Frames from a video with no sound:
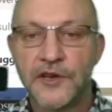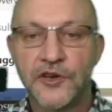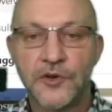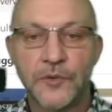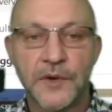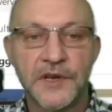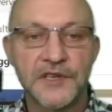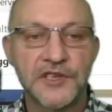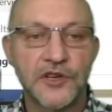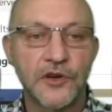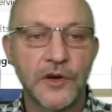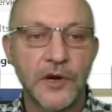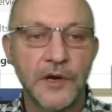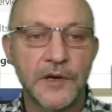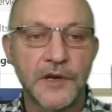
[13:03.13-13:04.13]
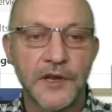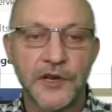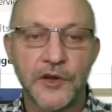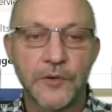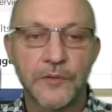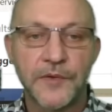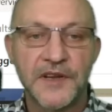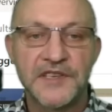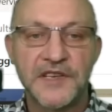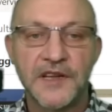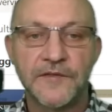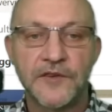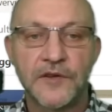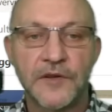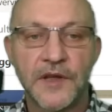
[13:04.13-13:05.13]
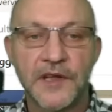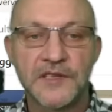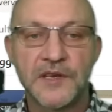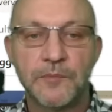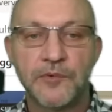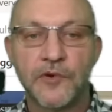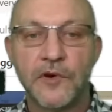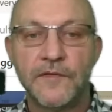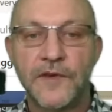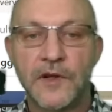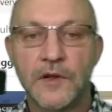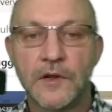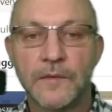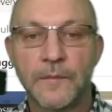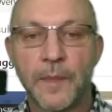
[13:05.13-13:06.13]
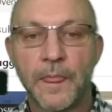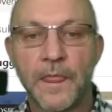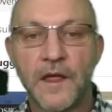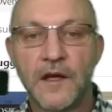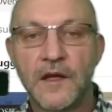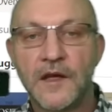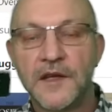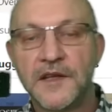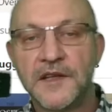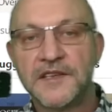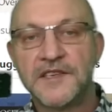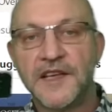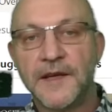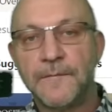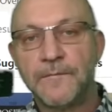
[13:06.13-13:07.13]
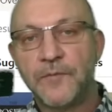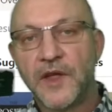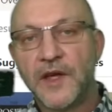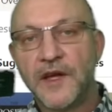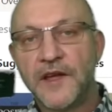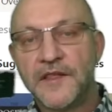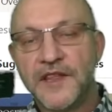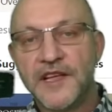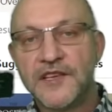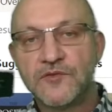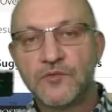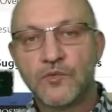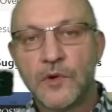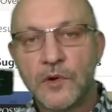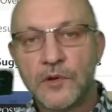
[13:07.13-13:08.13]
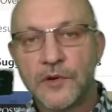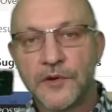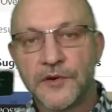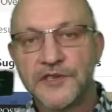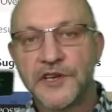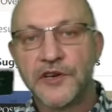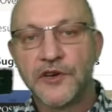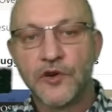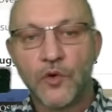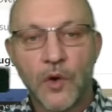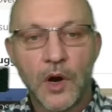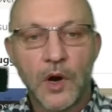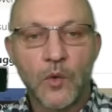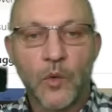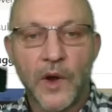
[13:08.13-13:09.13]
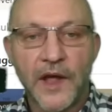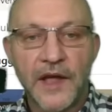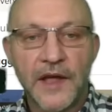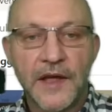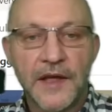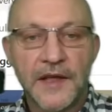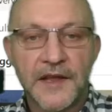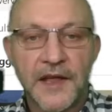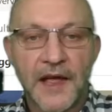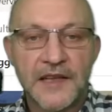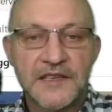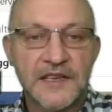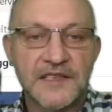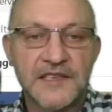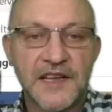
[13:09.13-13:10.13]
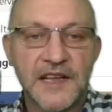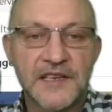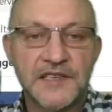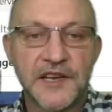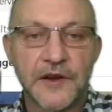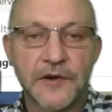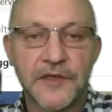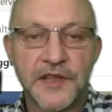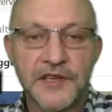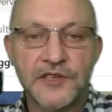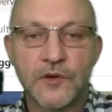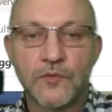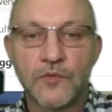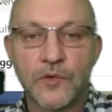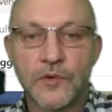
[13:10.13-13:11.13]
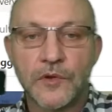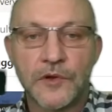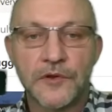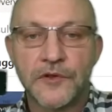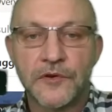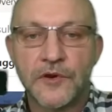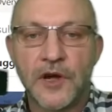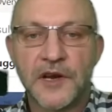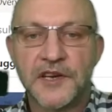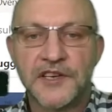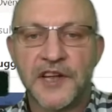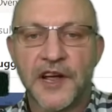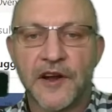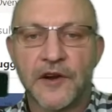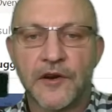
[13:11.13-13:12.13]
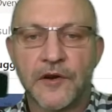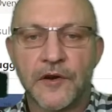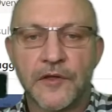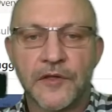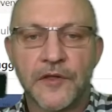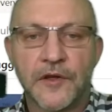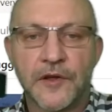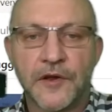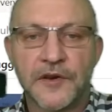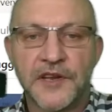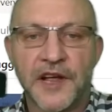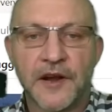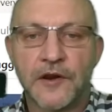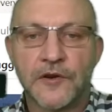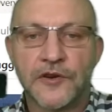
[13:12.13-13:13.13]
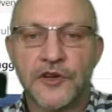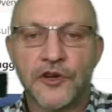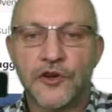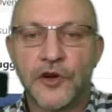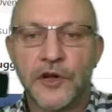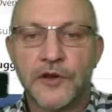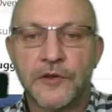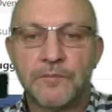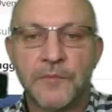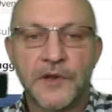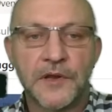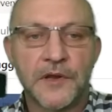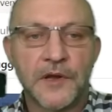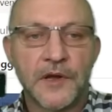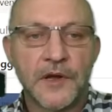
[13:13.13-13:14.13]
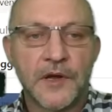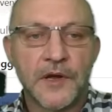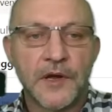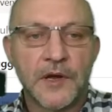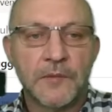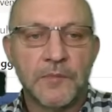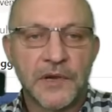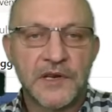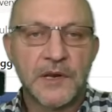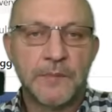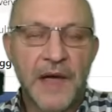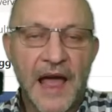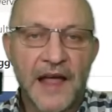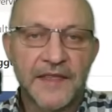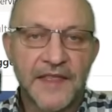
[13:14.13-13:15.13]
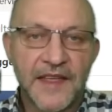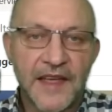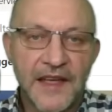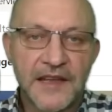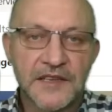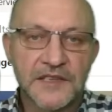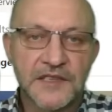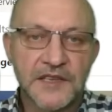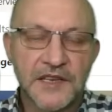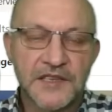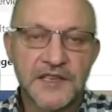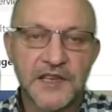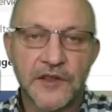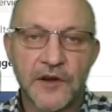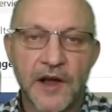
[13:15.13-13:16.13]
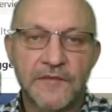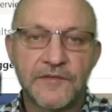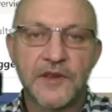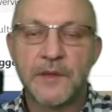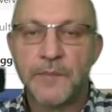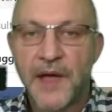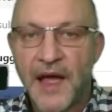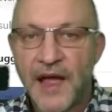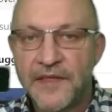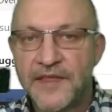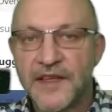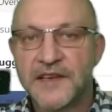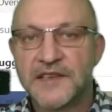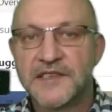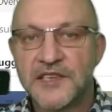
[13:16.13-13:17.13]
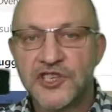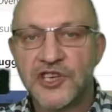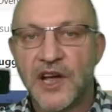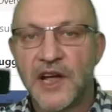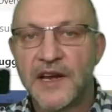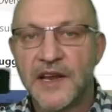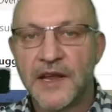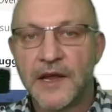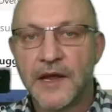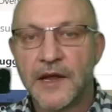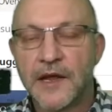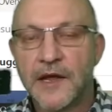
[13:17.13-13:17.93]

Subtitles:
do what is good, and you will receive his approval. You see, these rulers in Norway, as it says here, these are rulers, they're not a terror to good, but to bad things. You see, they're after the bad things, the shunning,